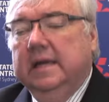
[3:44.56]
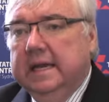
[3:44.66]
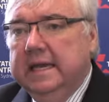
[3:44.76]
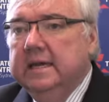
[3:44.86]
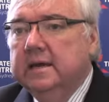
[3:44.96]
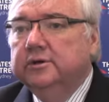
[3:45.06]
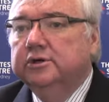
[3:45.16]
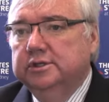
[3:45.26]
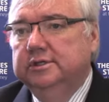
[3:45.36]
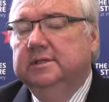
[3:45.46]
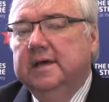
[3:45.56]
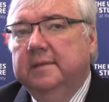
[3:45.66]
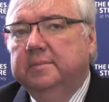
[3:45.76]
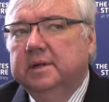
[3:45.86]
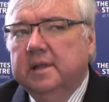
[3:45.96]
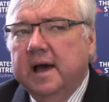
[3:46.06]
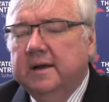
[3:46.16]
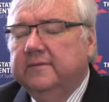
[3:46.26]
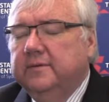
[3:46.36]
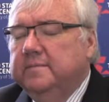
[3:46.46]
he understood that, but a lot
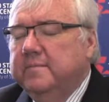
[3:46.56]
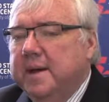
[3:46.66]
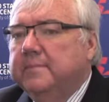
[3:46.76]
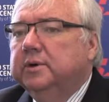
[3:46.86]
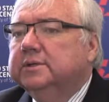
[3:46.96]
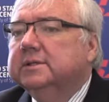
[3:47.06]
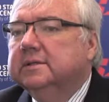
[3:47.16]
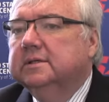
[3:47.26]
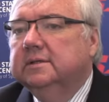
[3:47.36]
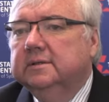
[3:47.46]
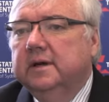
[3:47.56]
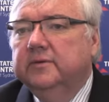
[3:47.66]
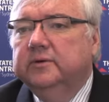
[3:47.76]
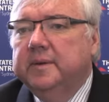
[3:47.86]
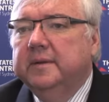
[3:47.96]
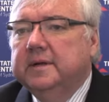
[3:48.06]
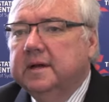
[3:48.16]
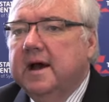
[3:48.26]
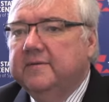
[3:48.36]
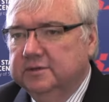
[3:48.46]
of the members of the Republican
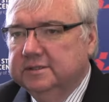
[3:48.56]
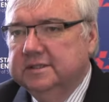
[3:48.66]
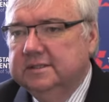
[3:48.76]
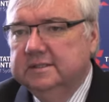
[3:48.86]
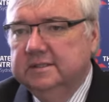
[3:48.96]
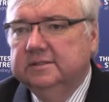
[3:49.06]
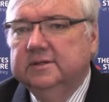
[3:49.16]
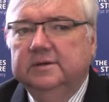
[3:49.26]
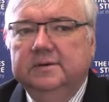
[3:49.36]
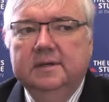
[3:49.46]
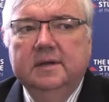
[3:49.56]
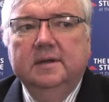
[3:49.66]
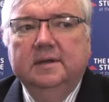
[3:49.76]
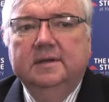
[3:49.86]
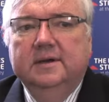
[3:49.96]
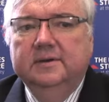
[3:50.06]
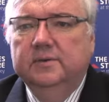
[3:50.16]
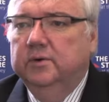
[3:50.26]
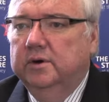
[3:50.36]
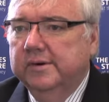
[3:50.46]
conference didn't. And so, you
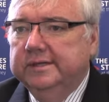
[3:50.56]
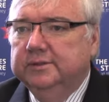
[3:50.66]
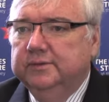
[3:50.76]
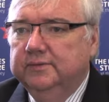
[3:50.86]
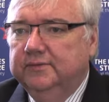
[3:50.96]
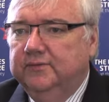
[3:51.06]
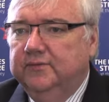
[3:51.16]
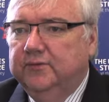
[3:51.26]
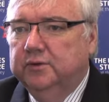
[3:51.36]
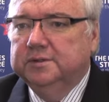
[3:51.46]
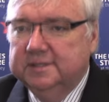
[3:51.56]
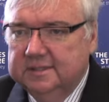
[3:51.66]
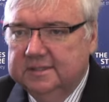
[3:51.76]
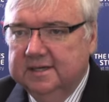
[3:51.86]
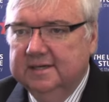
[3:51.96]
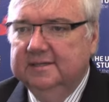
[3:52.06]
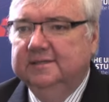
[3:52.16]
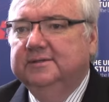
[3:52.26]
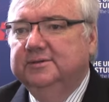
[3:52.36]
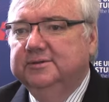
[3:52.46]
know, we're going to force the Senate
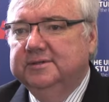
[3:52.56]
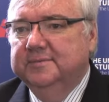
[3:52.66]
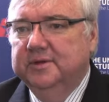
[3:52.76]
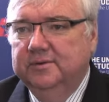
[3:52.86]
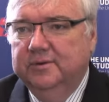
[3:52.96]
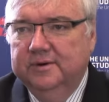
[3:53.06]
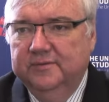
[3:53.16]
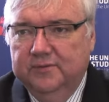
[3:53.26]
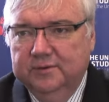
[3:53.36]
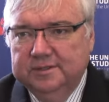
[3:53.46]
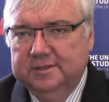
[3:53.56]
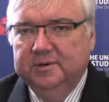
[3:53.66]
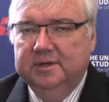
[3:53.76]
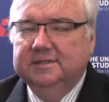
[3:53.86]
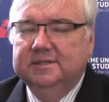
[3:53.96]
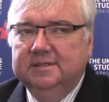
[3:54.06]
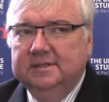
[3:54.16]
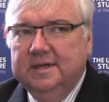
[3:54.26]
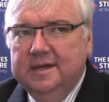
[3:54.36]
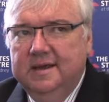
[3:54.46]
to do something, or we're going to force the president.
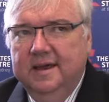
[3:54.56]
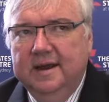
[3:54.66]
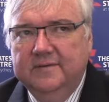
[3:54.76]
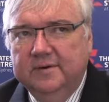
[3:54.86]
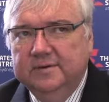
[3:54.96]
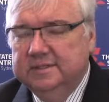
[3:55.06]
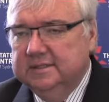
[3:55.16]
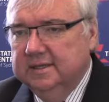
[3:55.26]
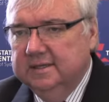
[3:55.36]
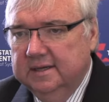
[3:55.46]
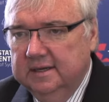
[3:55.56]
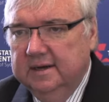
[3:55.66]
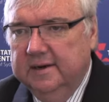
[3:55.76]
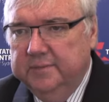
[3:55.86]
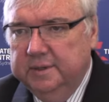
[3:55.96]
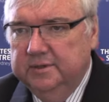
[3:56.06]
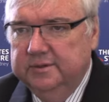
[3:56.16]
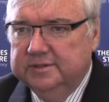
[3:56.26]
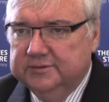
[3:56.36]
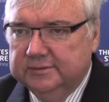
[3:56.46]
And I've always said, you know, I've been
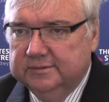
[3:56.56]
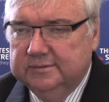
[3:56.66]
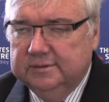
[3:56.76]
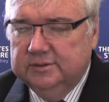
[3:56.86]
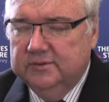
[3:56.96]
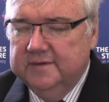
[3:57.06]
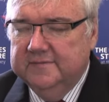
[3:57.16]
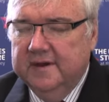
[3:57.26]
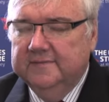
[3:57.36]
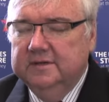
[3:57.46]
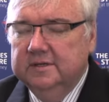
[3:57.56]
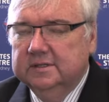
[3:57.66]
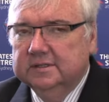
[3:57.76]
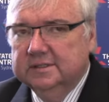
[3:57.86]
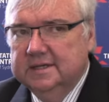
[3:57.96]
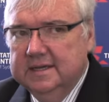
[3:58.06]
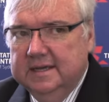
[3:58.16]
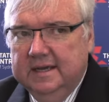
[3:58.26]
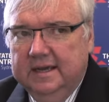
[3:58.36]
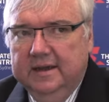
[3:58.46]
doing this for 25 years.
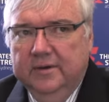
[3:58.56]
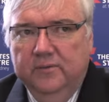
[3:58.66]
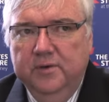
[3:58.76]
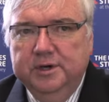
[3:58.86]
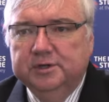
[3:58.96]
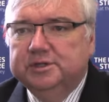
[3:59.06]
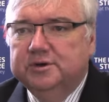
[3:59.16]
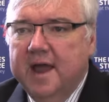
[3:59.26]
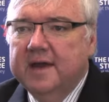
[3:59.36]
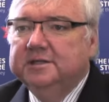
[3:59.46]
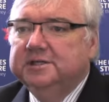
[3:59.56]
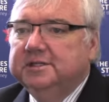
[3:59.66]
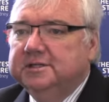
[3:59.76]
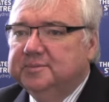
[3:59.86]
When your strategy is